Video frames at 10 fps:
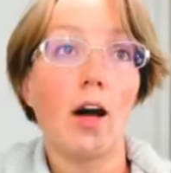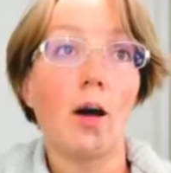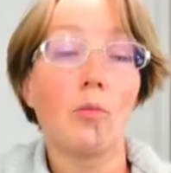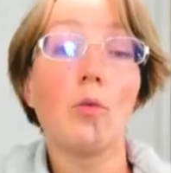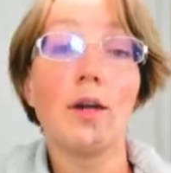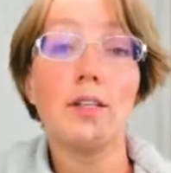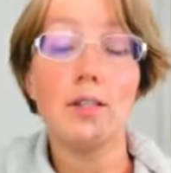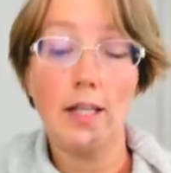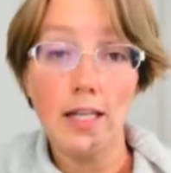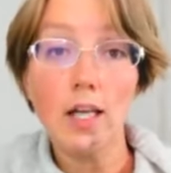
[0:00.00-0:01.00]
would
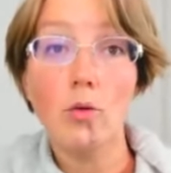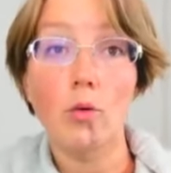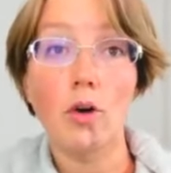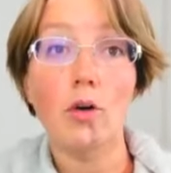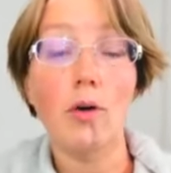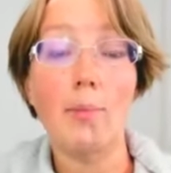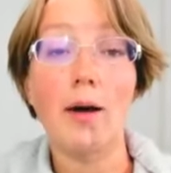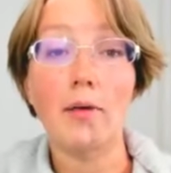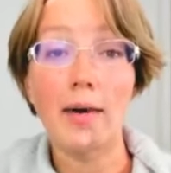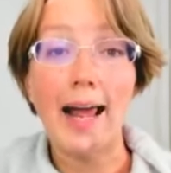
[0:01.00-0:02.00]
equal
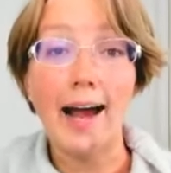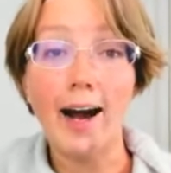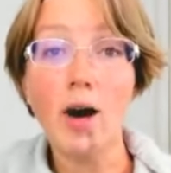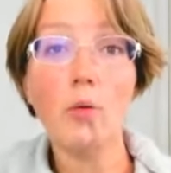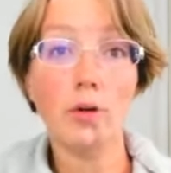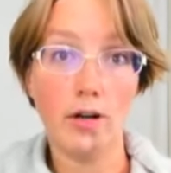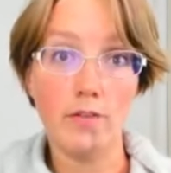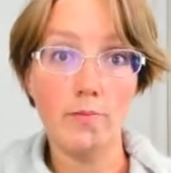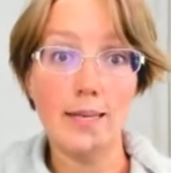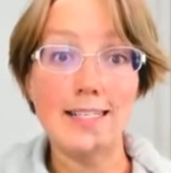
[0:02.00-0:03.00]
about an hour
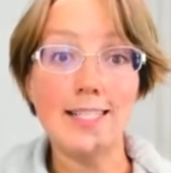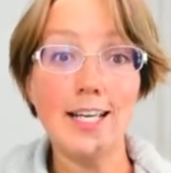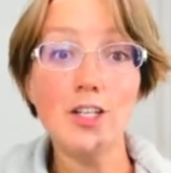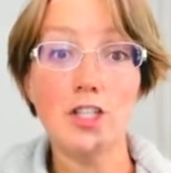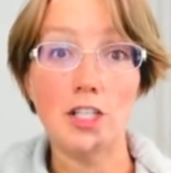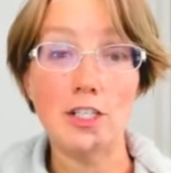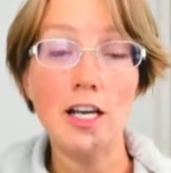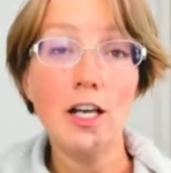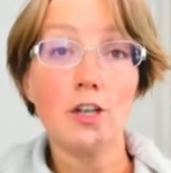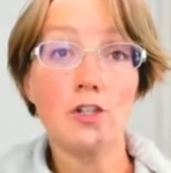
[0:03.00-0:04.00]
of meditation.
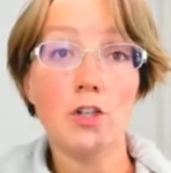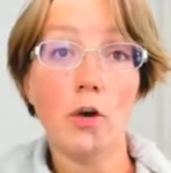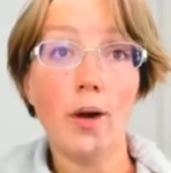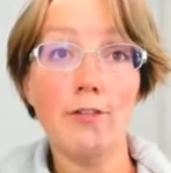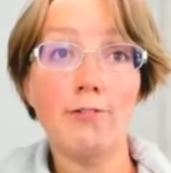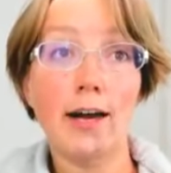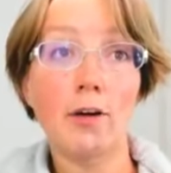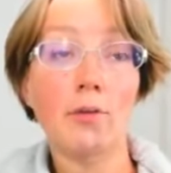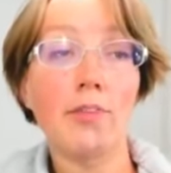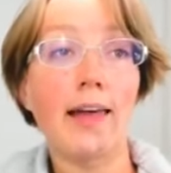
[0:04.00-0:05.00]
So I
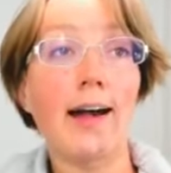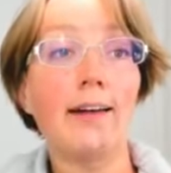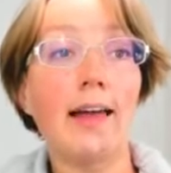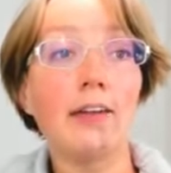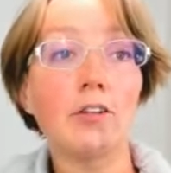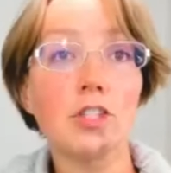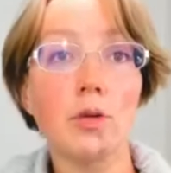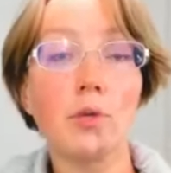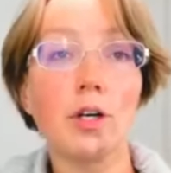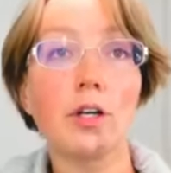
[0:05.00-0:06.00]
found that energy
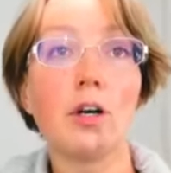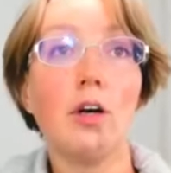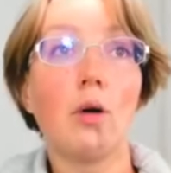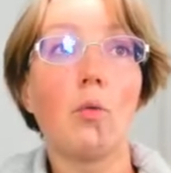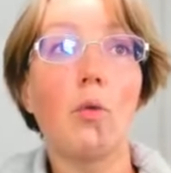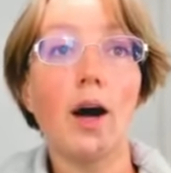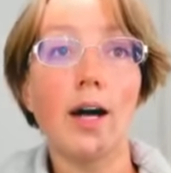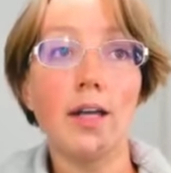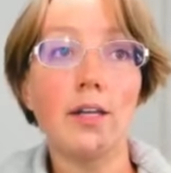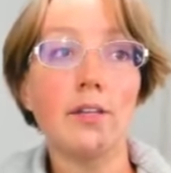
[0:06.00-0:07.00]
work
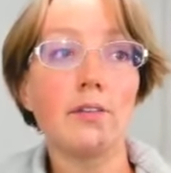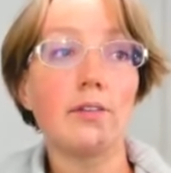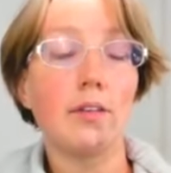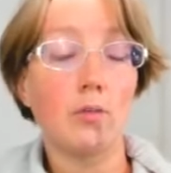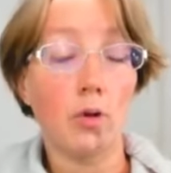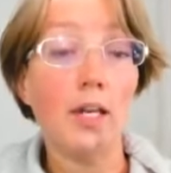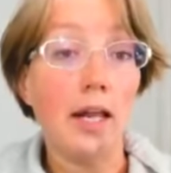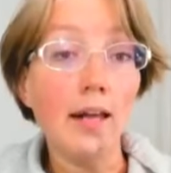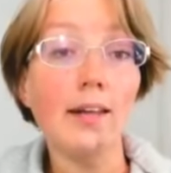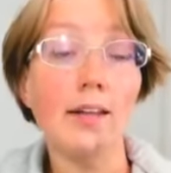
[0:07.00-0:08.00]
was and
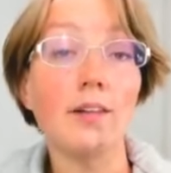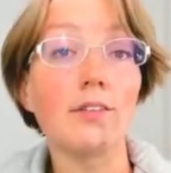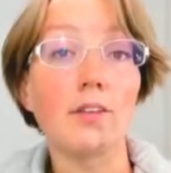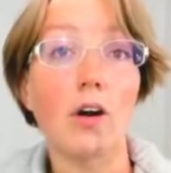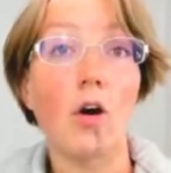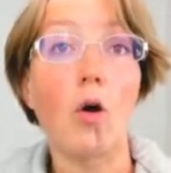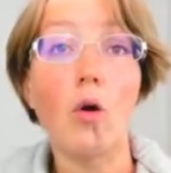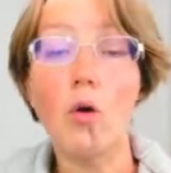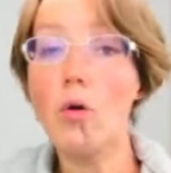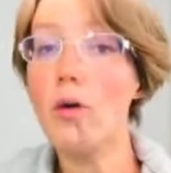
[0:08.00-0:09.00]
is a
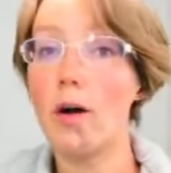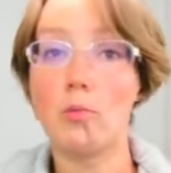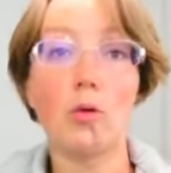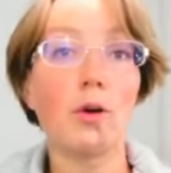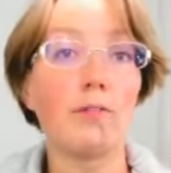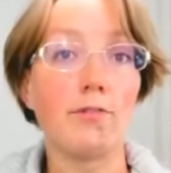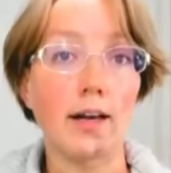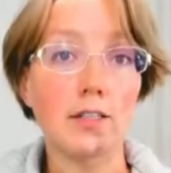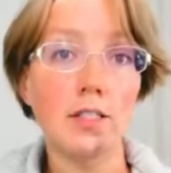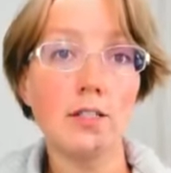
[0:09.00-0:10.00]
whole lot more
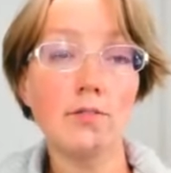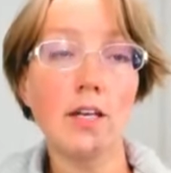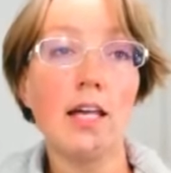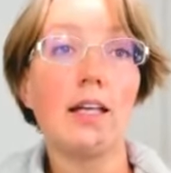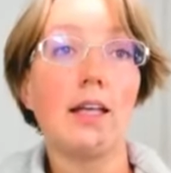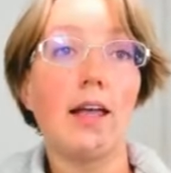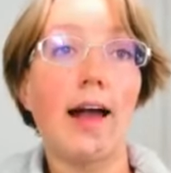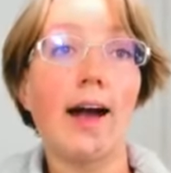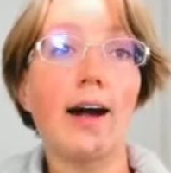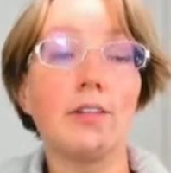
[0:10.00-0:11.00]
effective
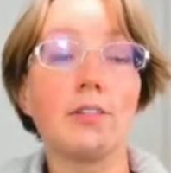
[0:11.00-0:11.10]
at